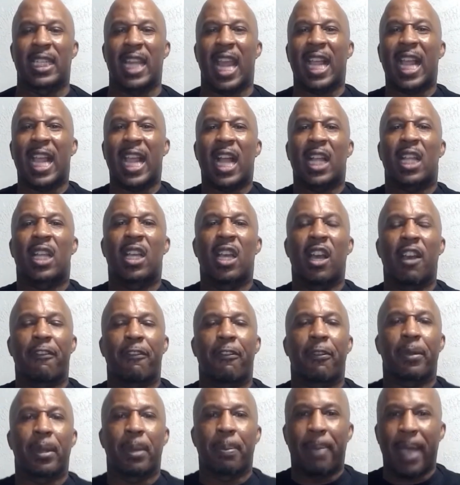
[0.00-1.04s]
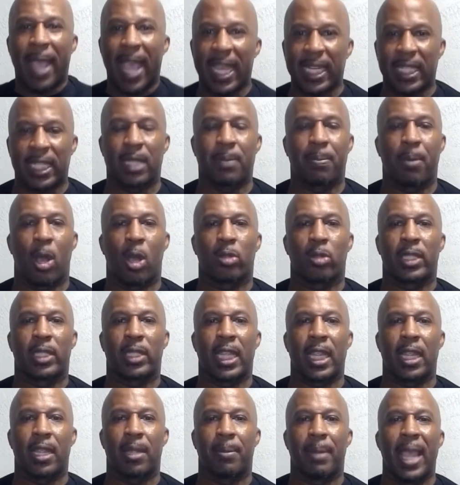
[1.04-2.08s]
I got cut from the basketball
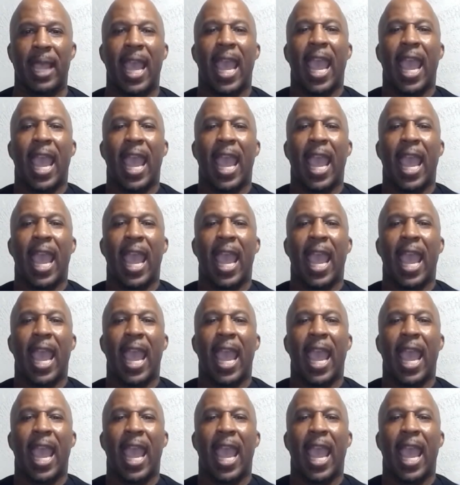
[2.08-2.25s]
team.